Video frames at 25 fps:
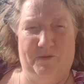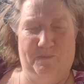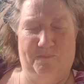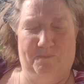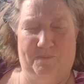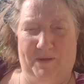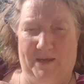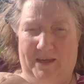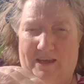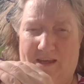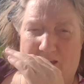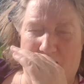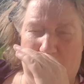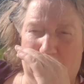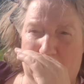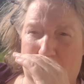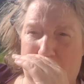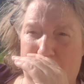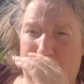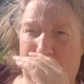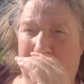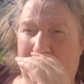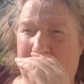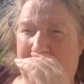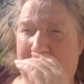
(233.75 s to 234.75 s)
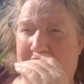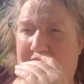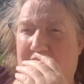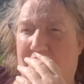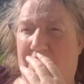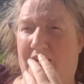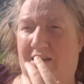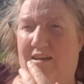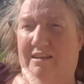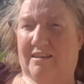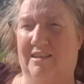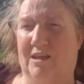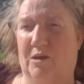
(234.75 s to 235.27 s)
the big companies in
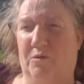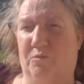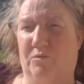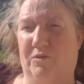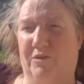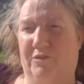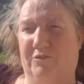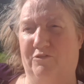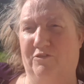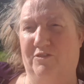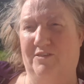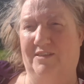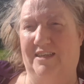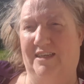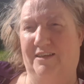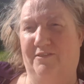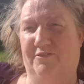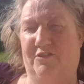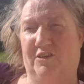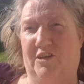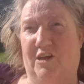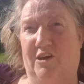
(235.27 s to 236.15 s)
Ireland that would have received